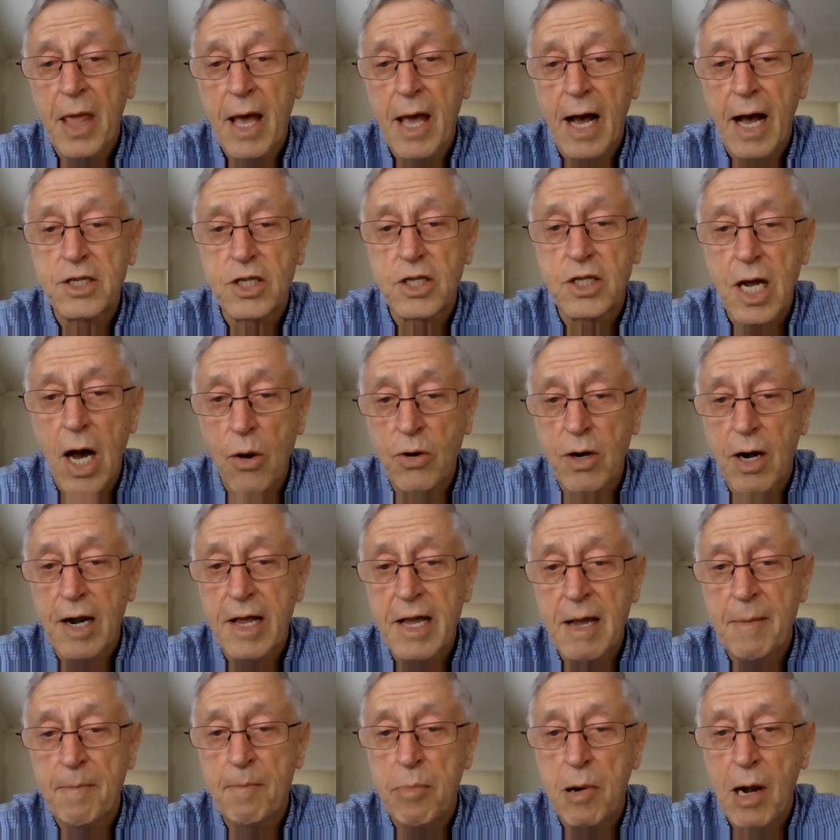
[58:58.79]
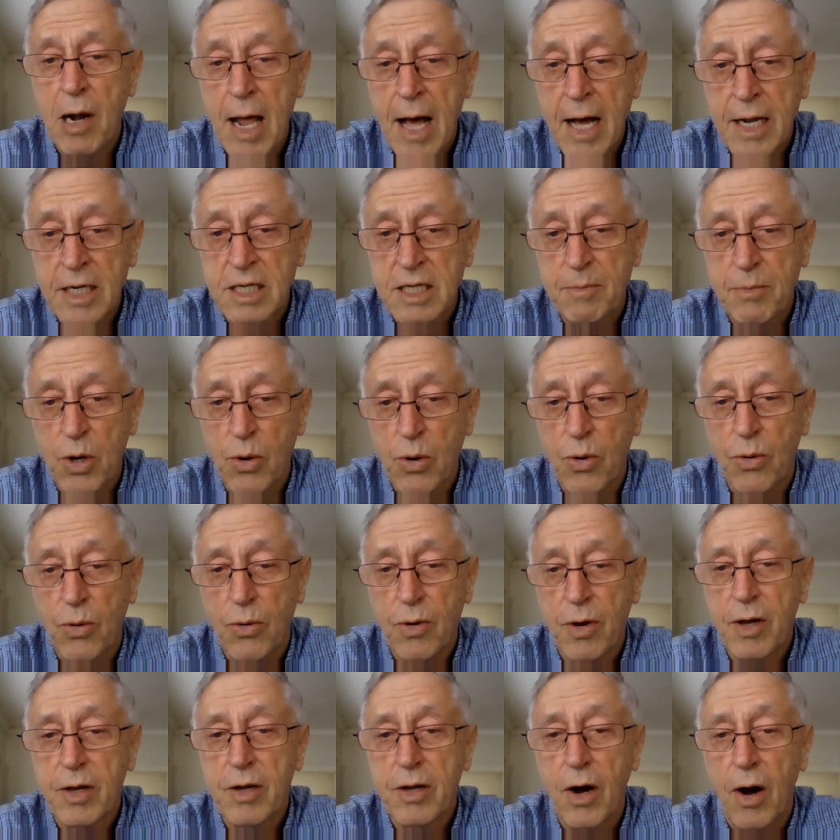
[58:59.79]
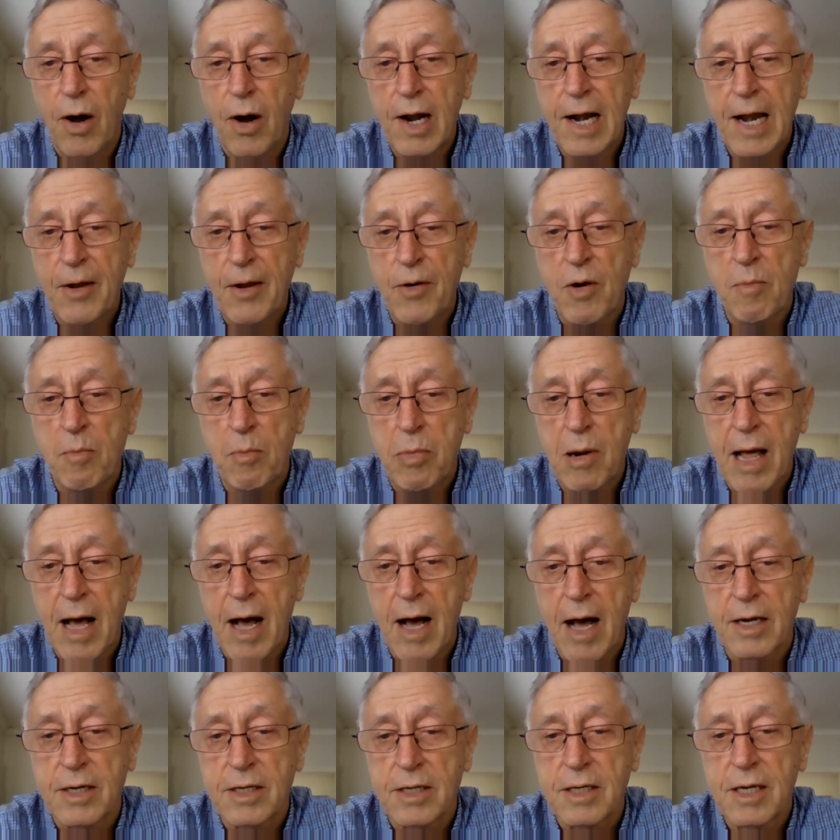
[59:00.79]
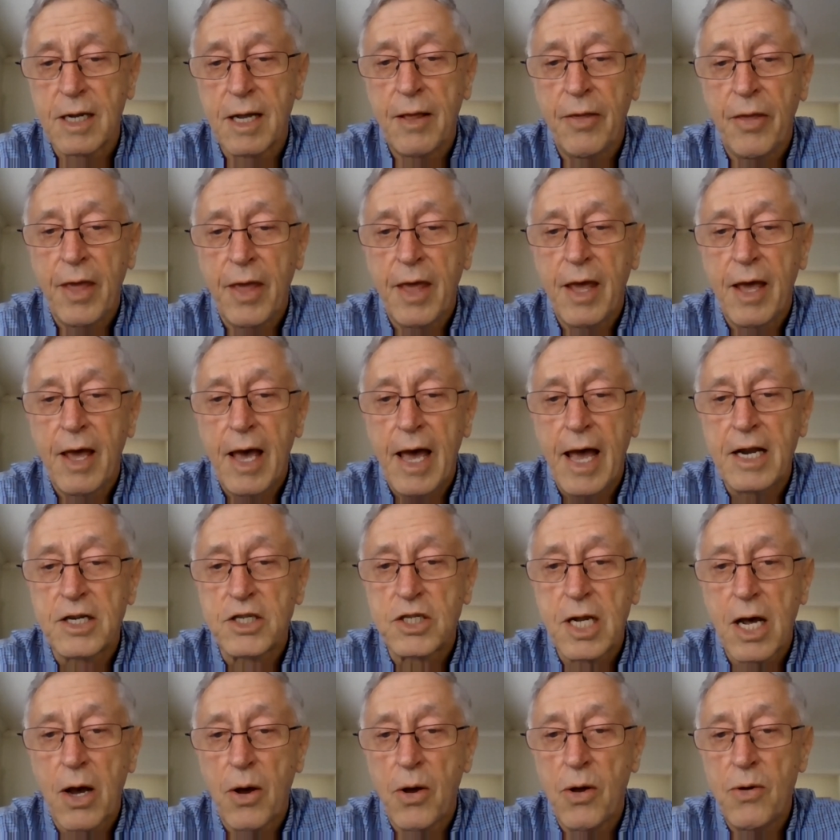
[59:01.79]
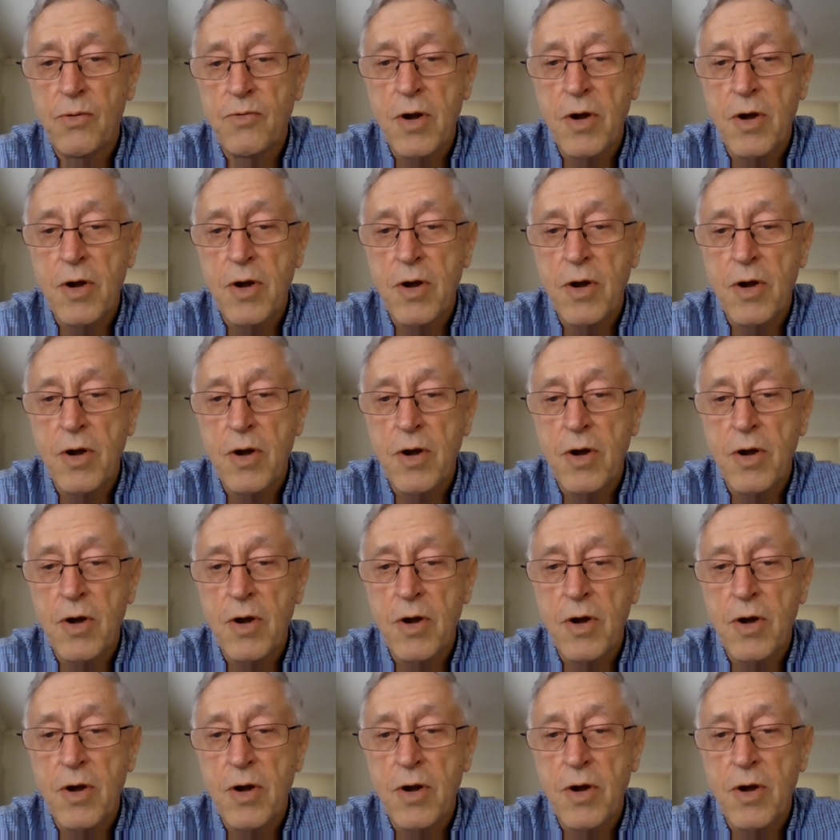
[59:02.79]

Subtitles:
a totally implantable cochlear implant. And so